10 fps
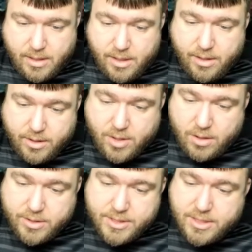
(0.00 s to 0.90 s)
The
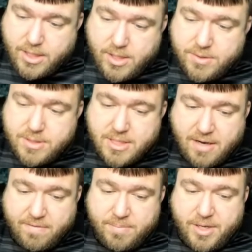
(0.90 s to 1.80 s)
colonists accused the
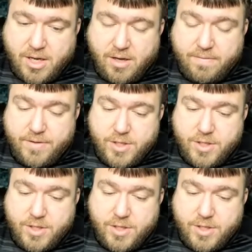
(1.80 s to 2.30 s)
government of